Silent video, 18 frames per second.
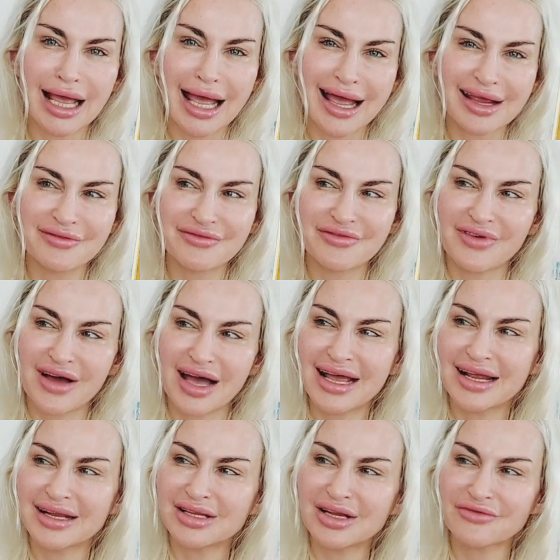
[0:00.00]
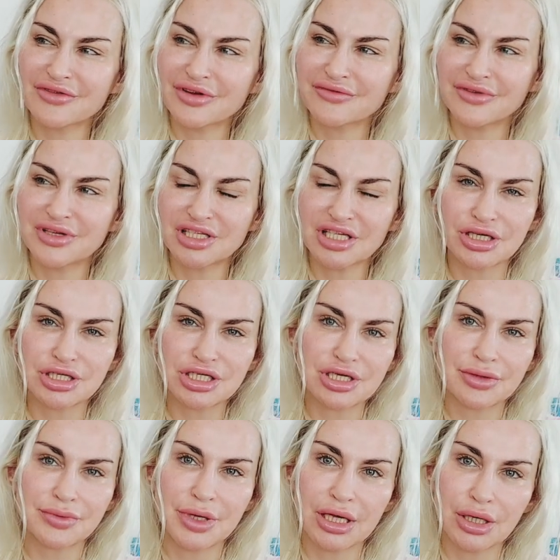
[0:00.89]
I'm fine, never even
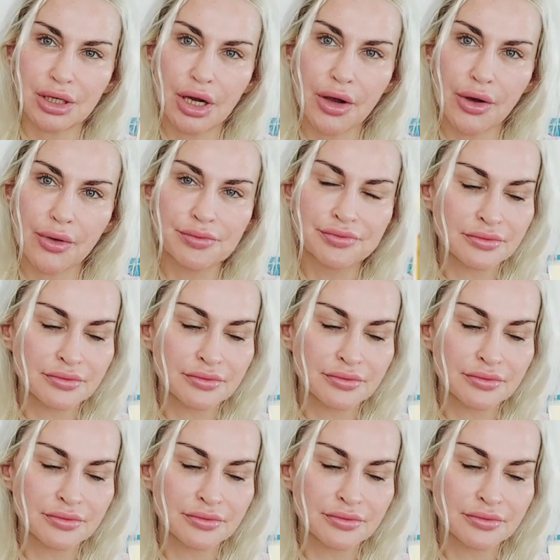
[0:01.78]
touched me, you know?